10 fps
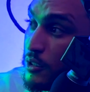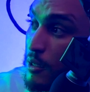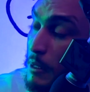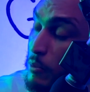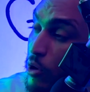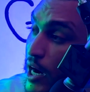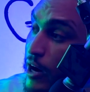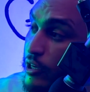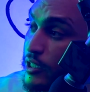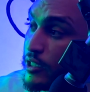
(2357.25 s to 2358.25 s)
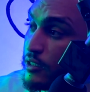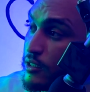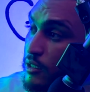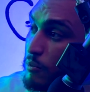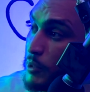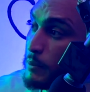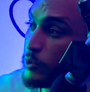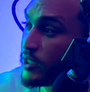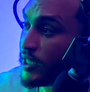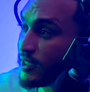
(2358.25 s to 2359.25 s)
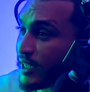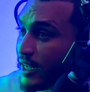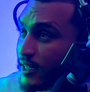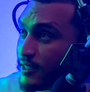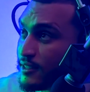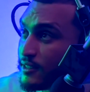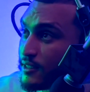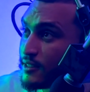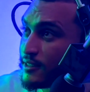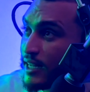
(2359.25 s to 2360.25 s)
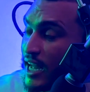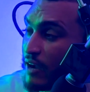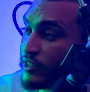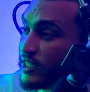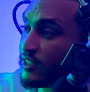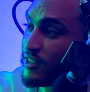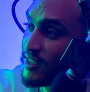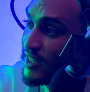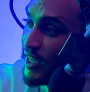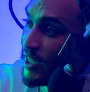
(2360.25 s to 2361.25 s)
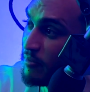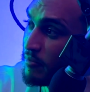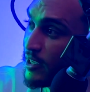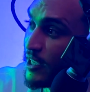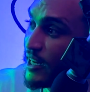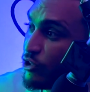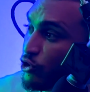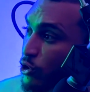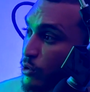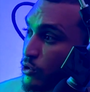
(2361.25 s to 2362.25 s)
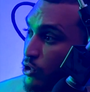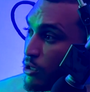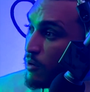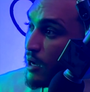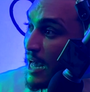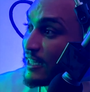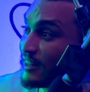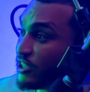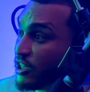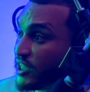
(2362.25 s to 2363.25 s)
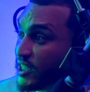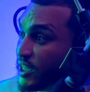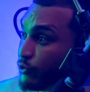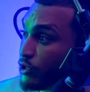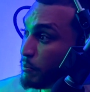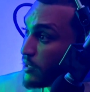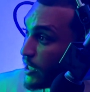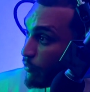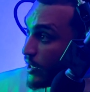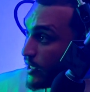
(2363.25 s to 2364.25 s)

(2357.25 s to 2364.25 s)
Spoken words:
People are arrogant. People think that everything is a scam and that you don't know what you're talking about. I could literally give you the play right